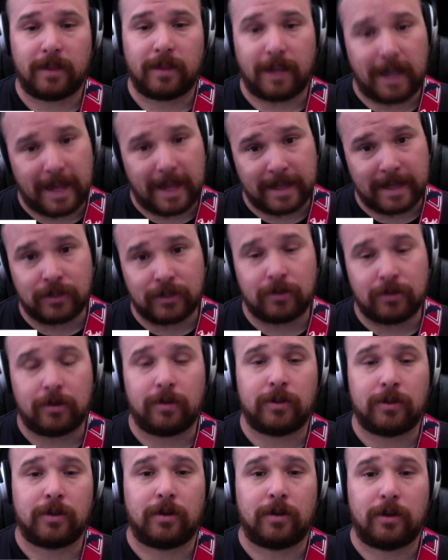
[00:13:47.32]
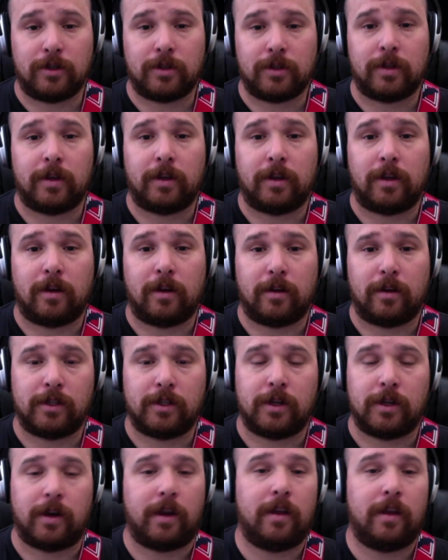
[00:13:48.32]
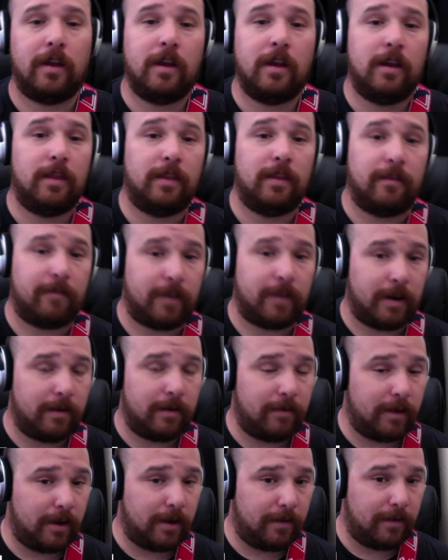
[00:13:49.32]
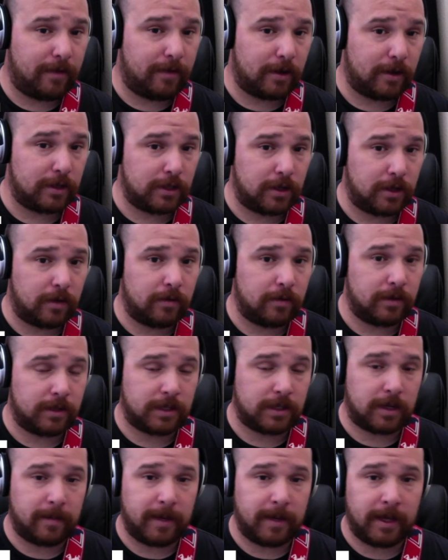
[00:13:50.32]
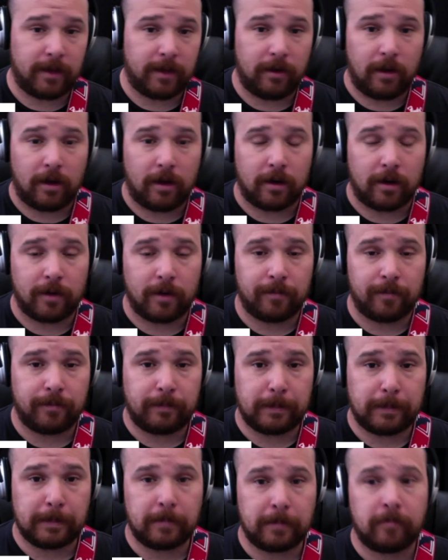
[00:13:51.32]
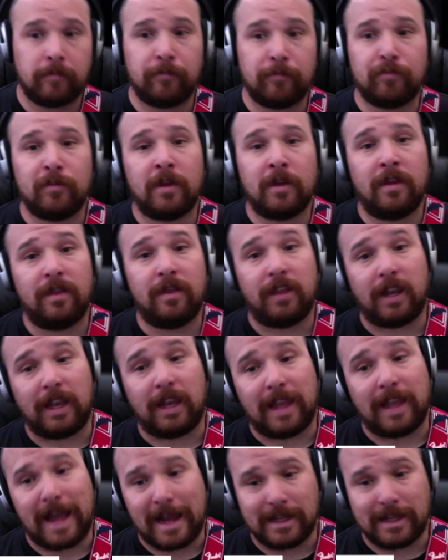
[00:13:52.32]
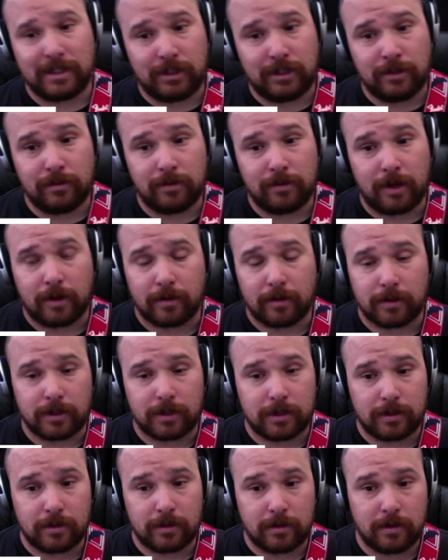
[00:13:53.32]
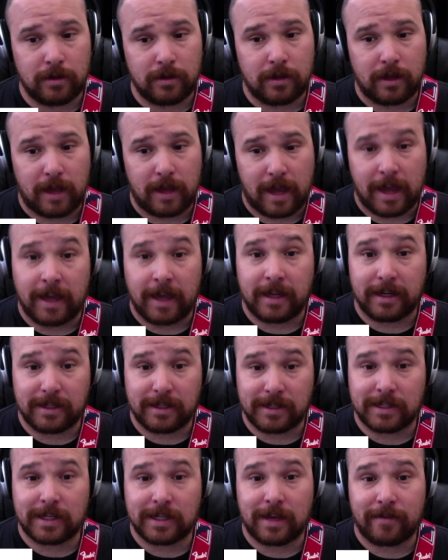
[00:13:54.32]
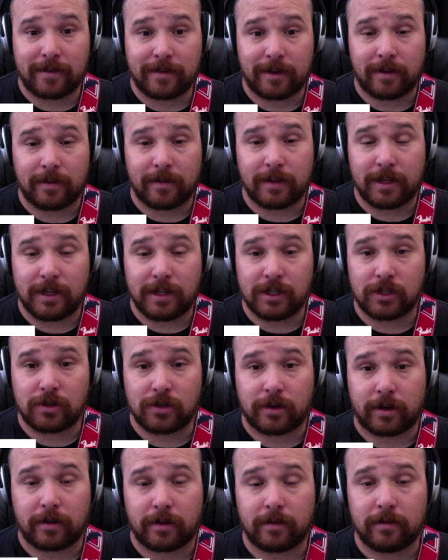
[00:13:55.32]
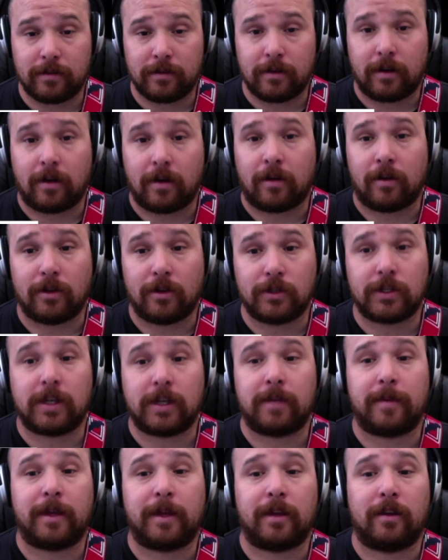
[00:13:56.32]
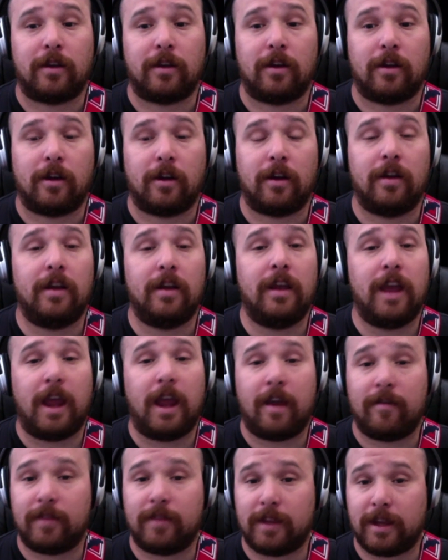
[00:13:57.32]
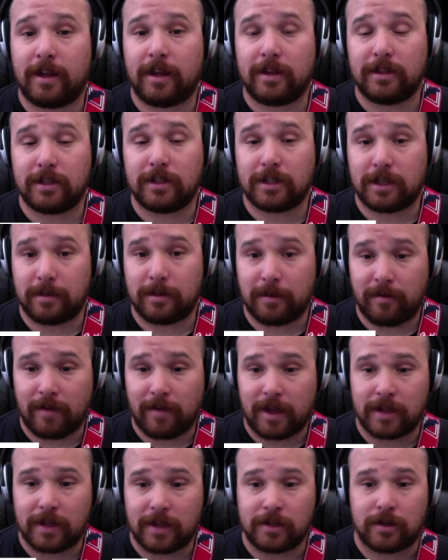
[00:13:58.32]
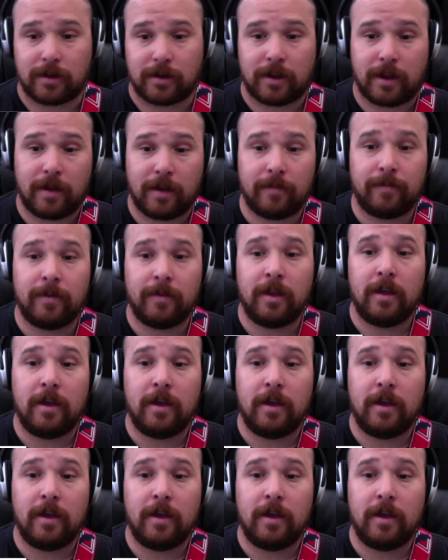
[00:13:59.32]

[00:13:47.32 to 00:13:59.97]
The last 2 notes are also held longer, sorry. The very, very first note is going to be held longer. The last 2 notes, 8 and 7 on the E string, are also going to be held longer. Everything else is going to be faster, okay?